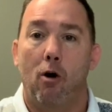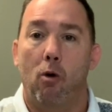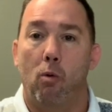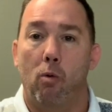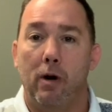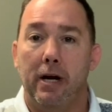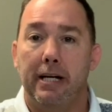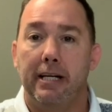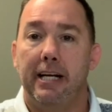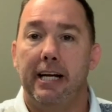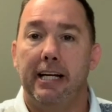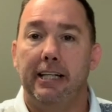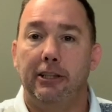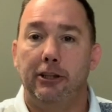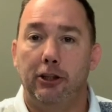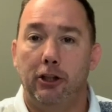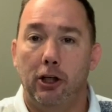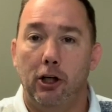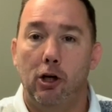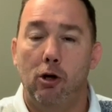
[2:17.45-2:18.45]
We need
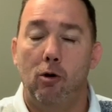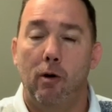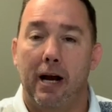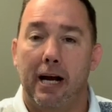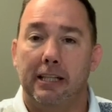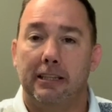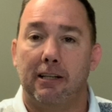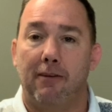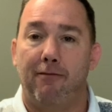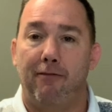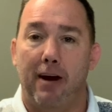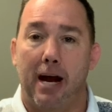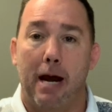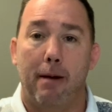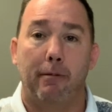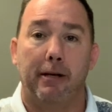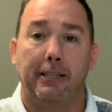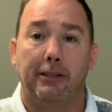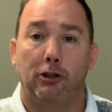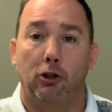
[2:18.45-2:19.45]
you as a
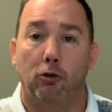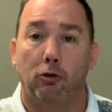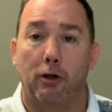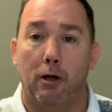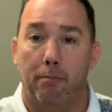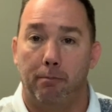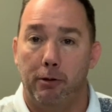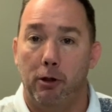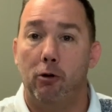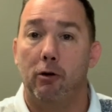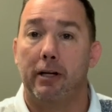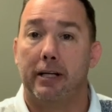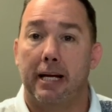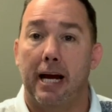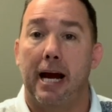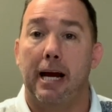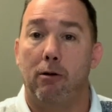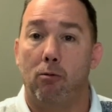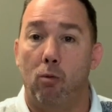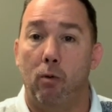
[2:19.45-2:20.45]
family to
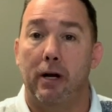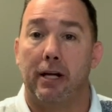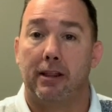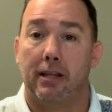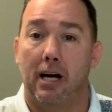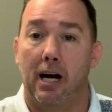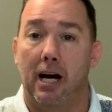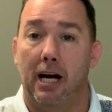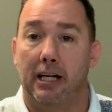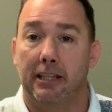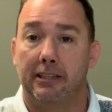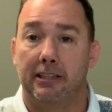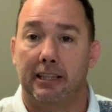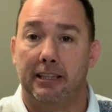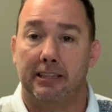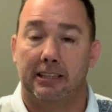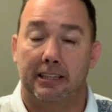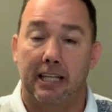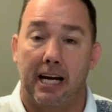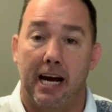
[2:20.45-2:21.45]
communicate with us
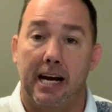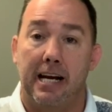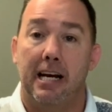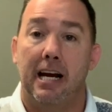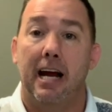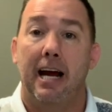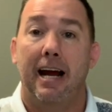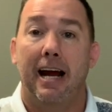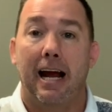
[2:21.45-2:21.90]
and say,